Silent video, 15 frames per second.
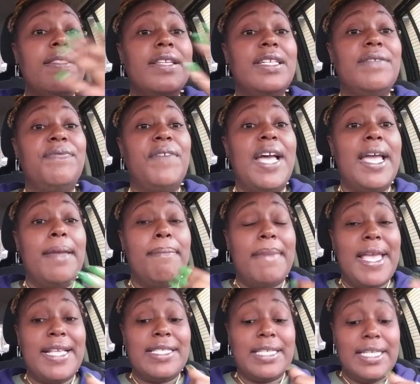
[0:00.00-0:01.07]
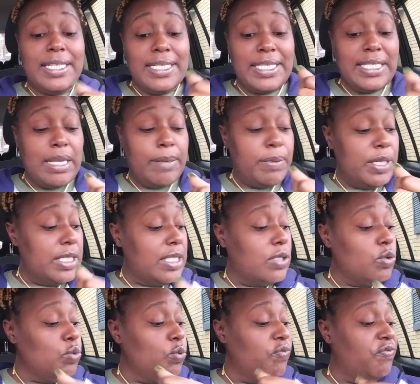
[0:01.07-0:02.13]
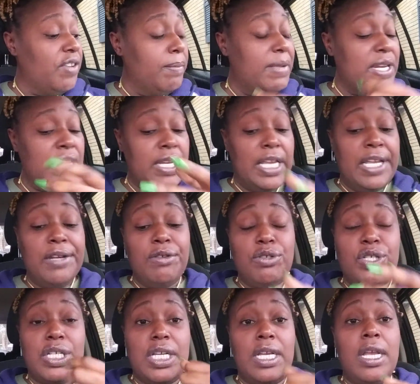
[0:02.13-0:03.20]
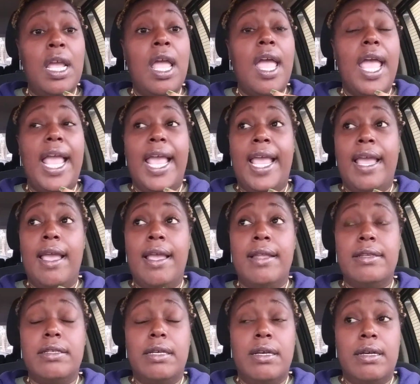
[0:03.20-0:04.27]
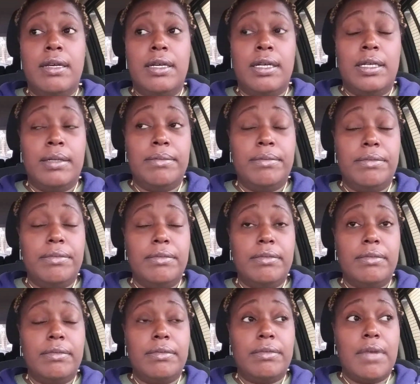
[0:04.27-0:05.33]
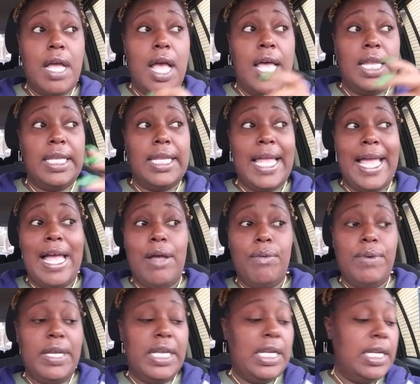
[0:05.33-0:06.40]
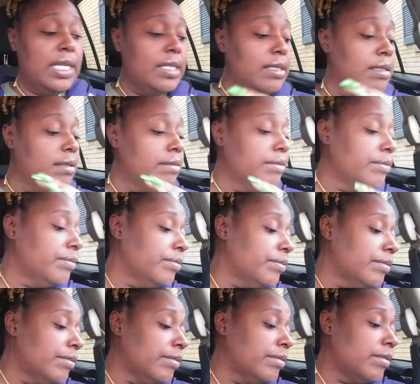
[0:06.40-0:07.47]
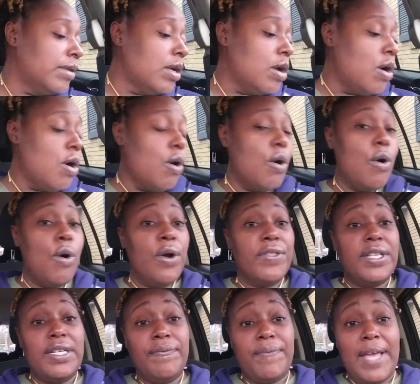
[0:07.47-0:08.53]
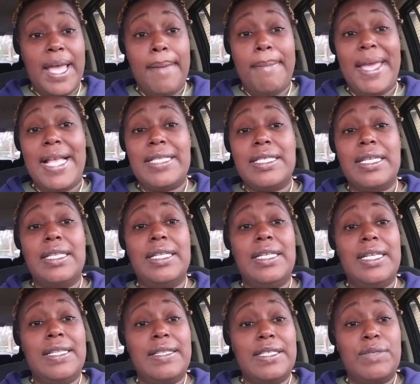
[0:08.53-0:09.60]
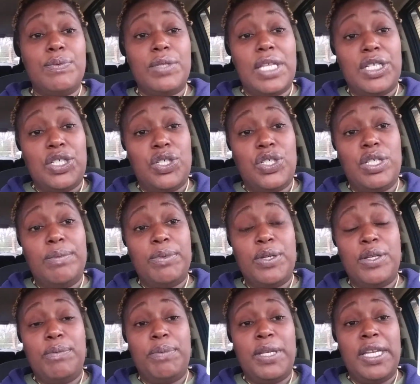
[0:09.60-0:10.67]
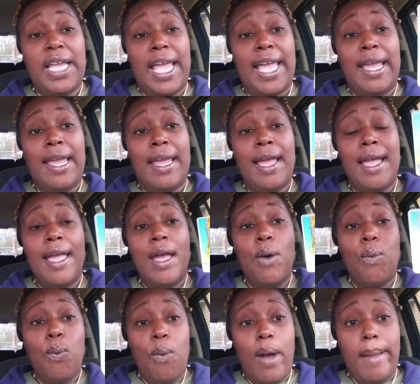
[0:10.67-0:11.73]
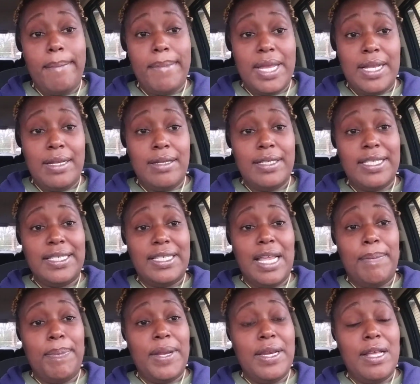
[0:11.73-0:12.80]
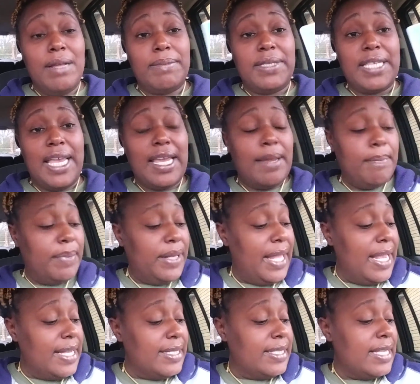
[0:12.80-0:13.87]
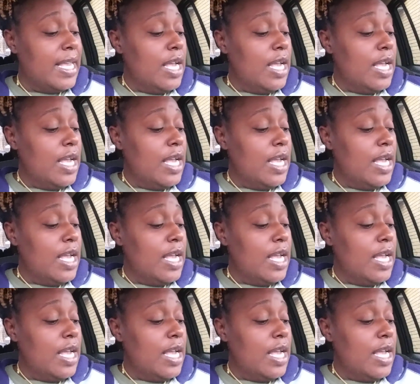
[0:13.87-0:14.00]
the divine masculine stepping into feminine energy and um, allowing, or the divine masculine in this relationship could be a woman stepping up, taking place,